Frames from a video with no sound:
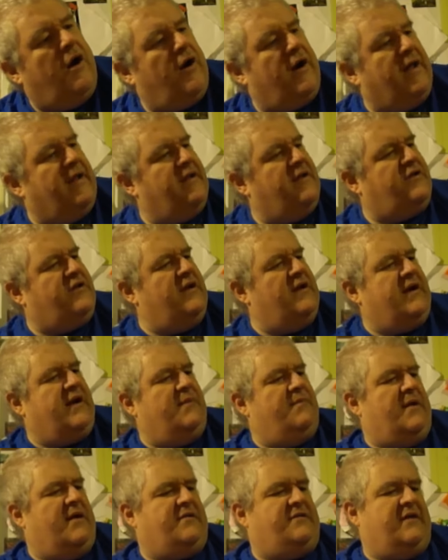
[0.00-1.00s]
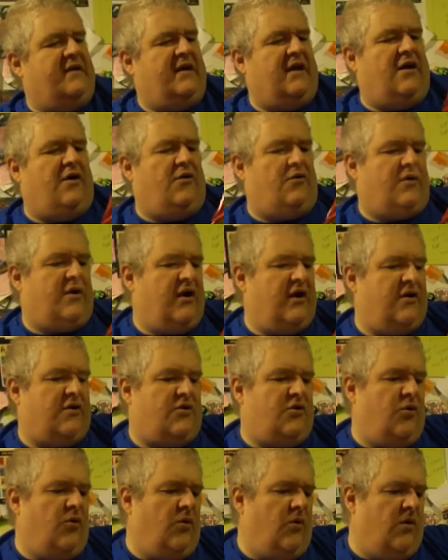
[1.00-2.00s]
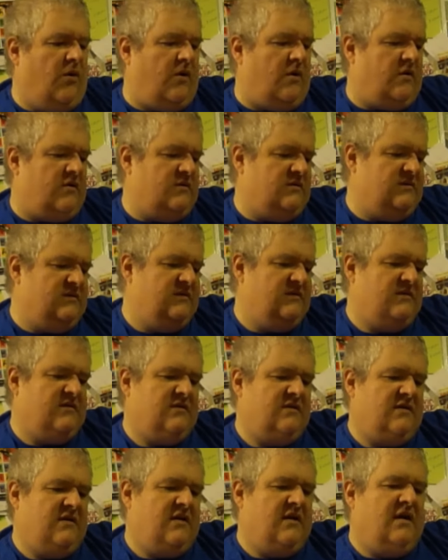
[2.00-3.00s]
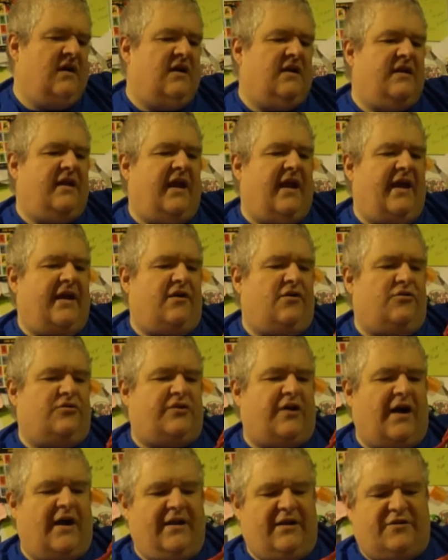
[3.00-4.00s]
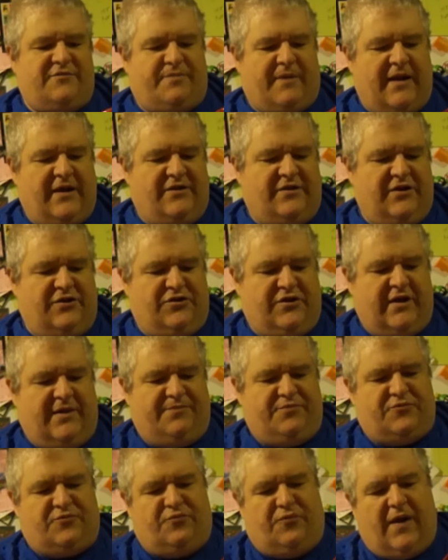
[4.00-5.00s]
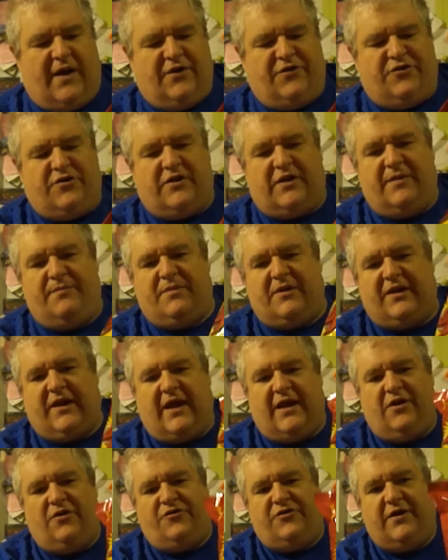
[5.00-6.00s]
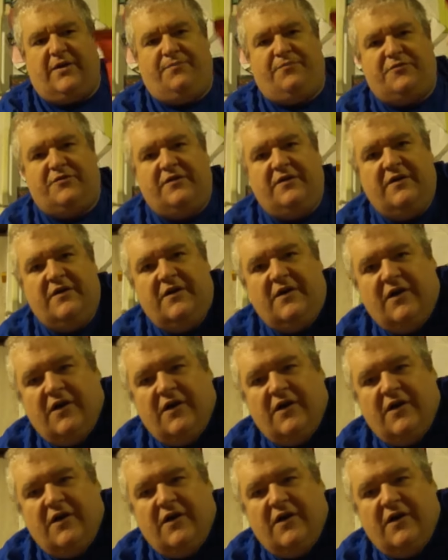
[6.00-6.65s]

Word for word: Okay, this thing not get messy. Okay, cool. Diego's hot and spicy chips, red chili potato chips.